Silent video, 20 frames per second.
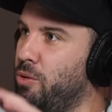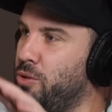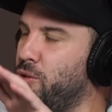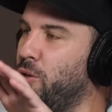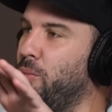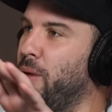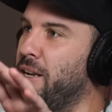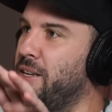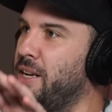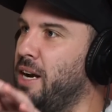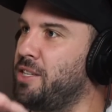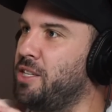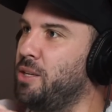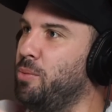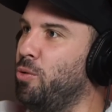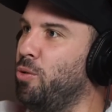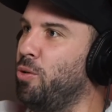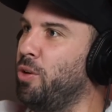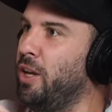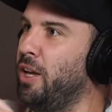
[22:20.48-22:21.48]
we're talking about Darcy
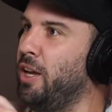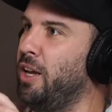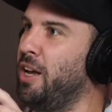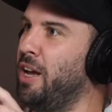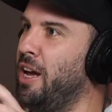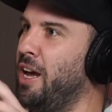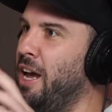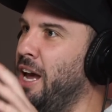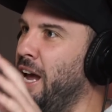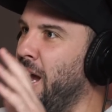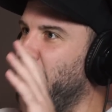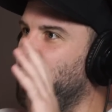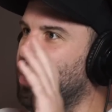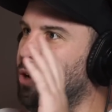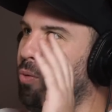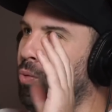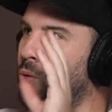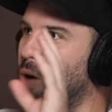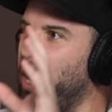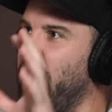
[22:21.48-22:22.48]
Moore here, how do
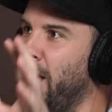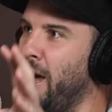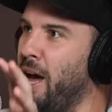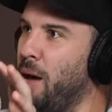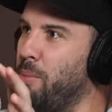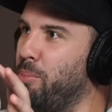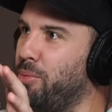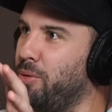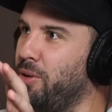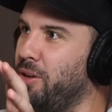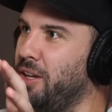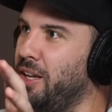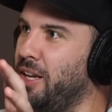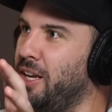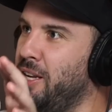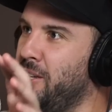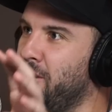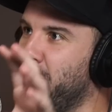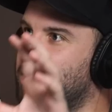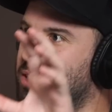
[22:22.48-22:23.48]
you weigh up
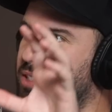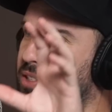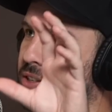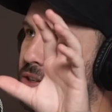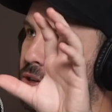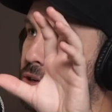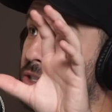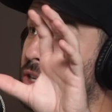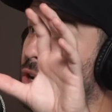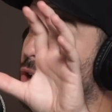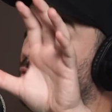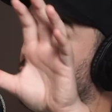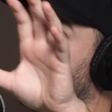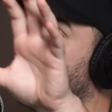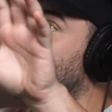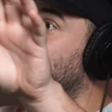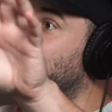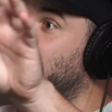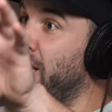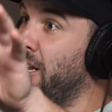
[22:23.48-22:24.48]
his, because they're
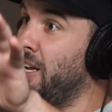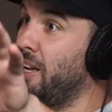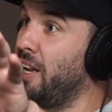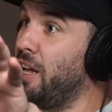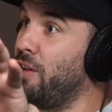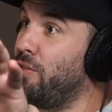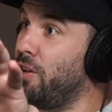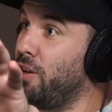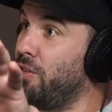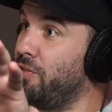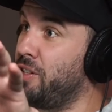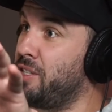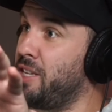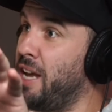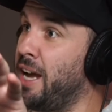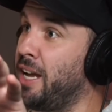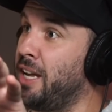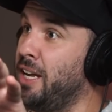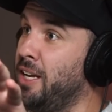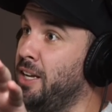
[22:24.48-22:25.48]
obviously getting a level of
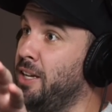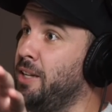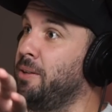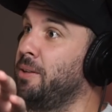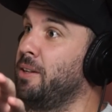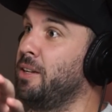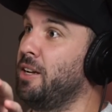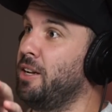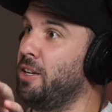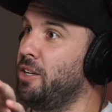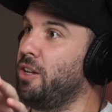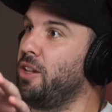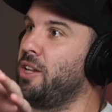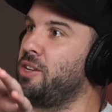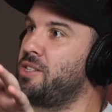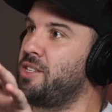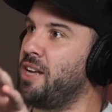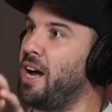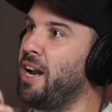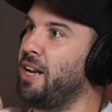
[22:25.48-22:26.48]
attacking, they're
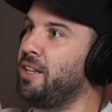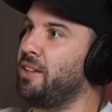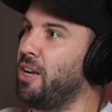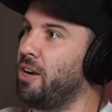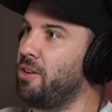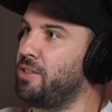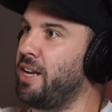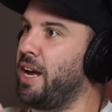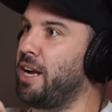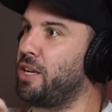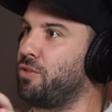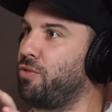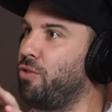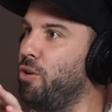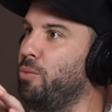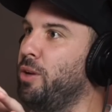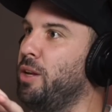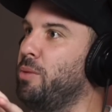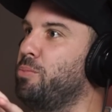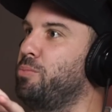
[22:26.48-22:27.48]
starting their attacks
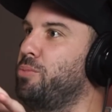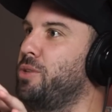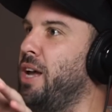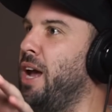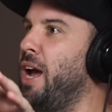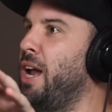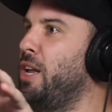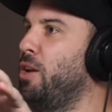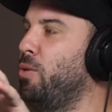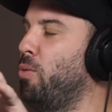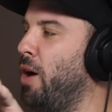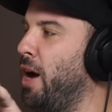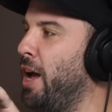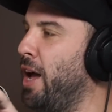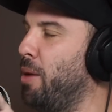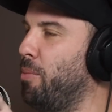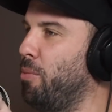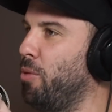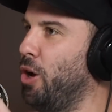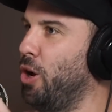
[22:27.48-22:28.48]
from him. So how do you weigh
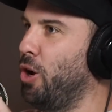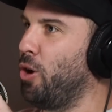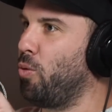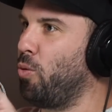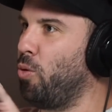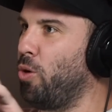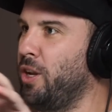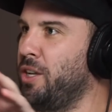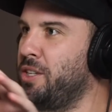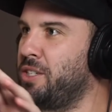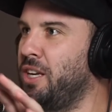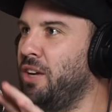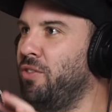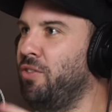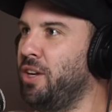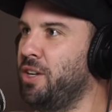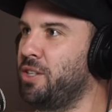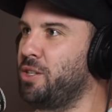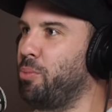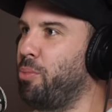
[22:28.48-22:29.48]
up what he's
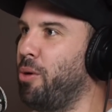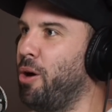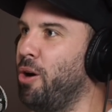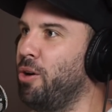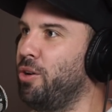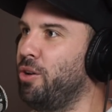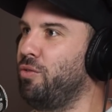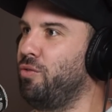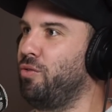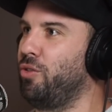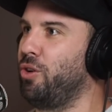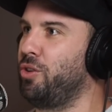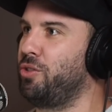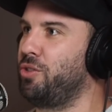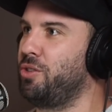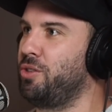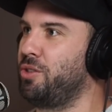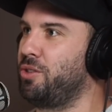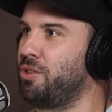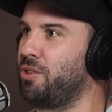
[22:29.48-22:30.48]
giving his opponent
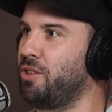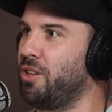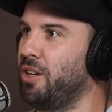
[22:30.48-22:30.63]
versus...